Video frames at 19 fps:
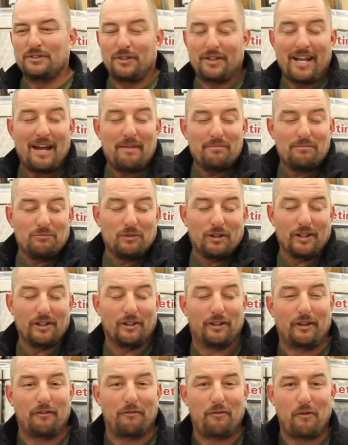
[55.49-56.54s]
So yeah, I'm really
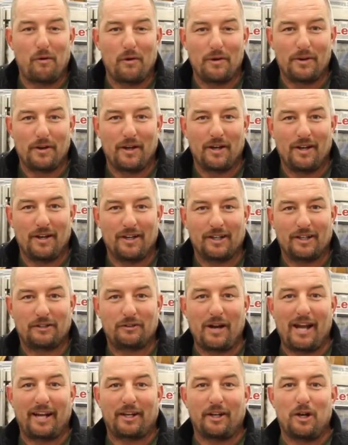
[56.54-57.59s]
looking forward to
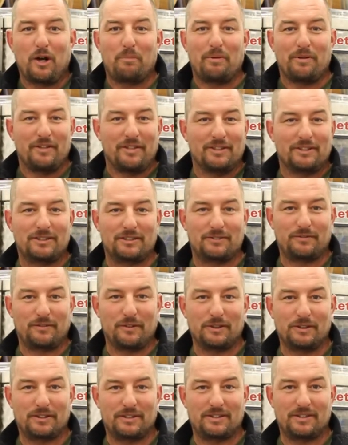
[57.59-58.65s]
cracking open this
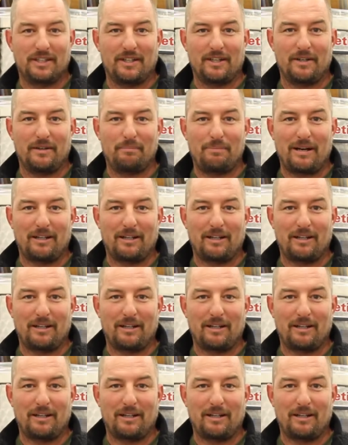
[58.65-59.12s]
first uh,